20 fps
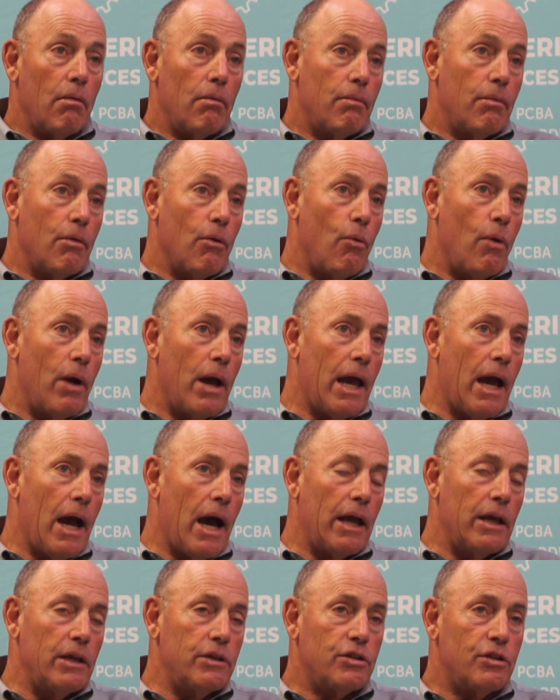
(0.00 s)
the
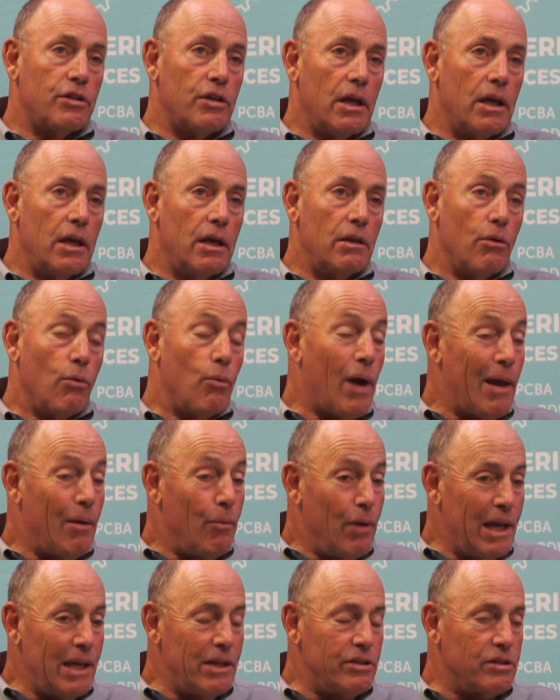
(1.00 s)
way
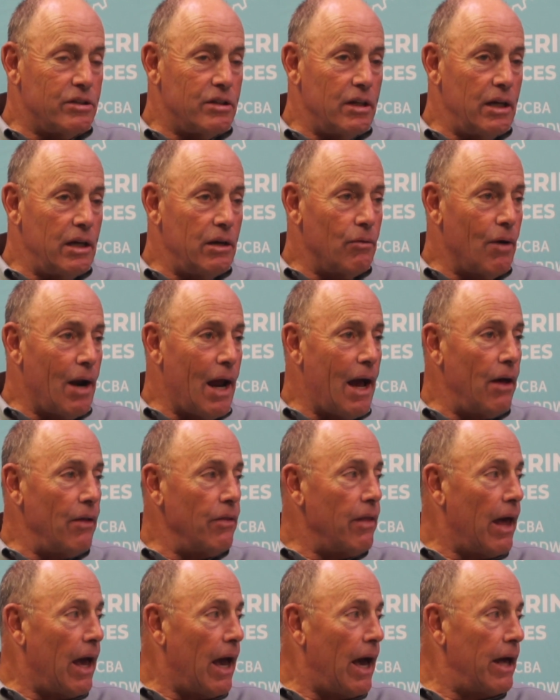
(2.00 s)
we see
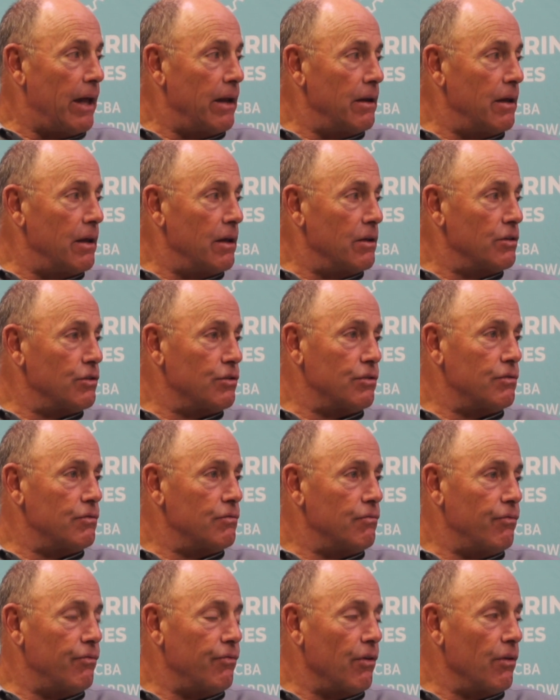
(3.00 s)
around that is
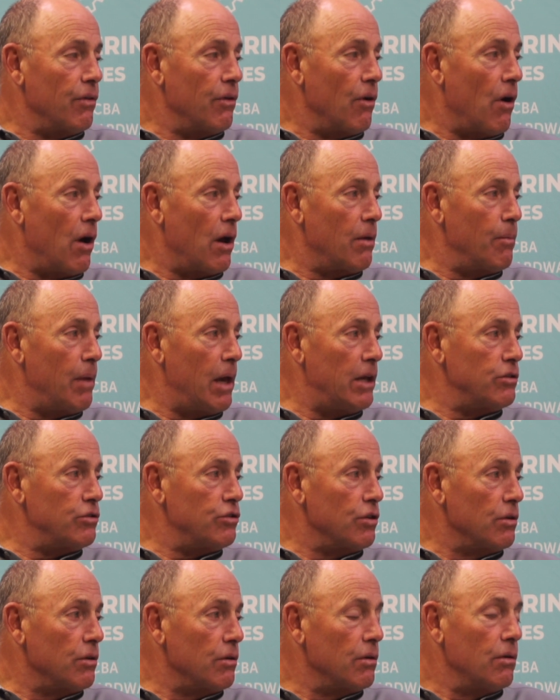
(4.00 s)
further
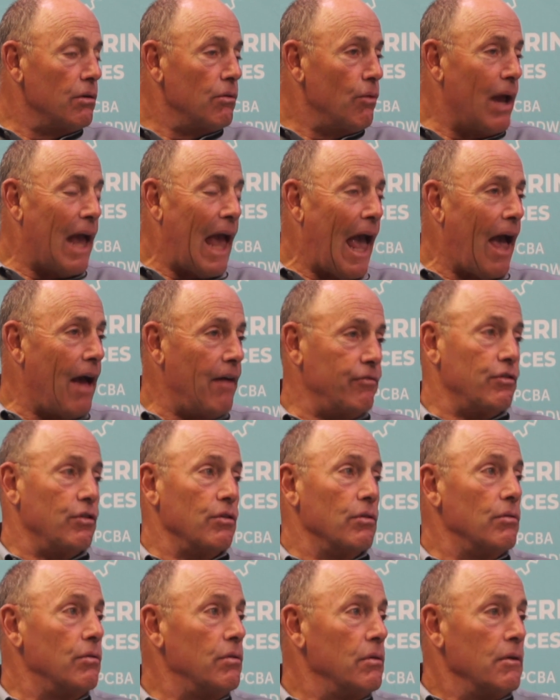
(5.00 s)
automation. We have
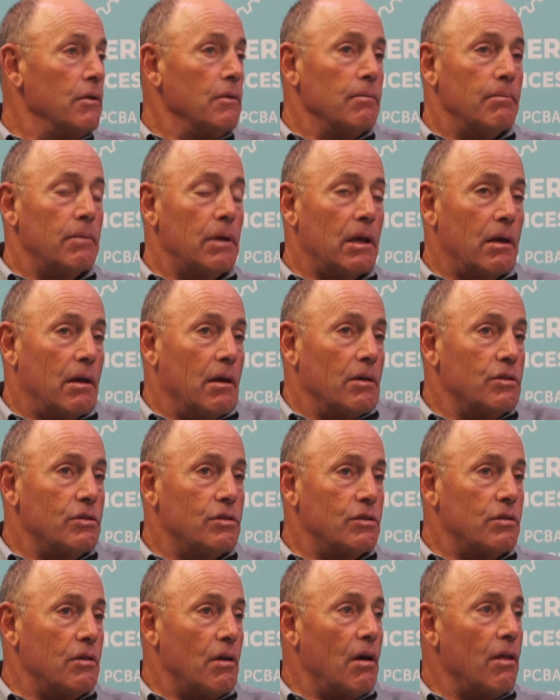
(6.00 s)
to,
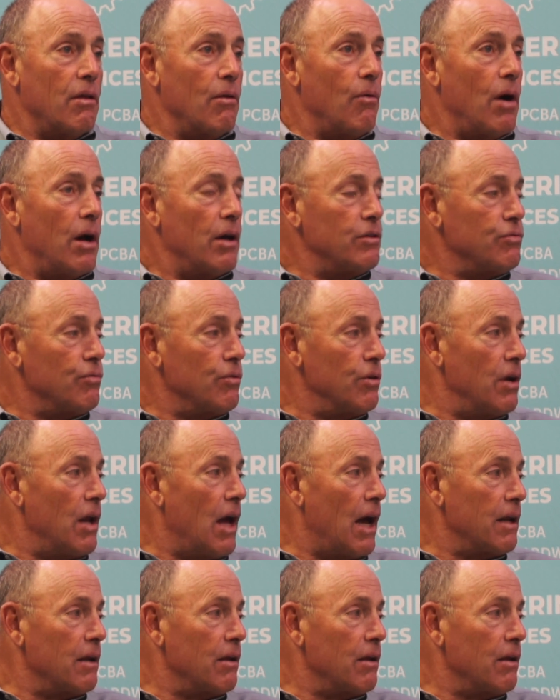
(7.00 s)
because otherwise we're not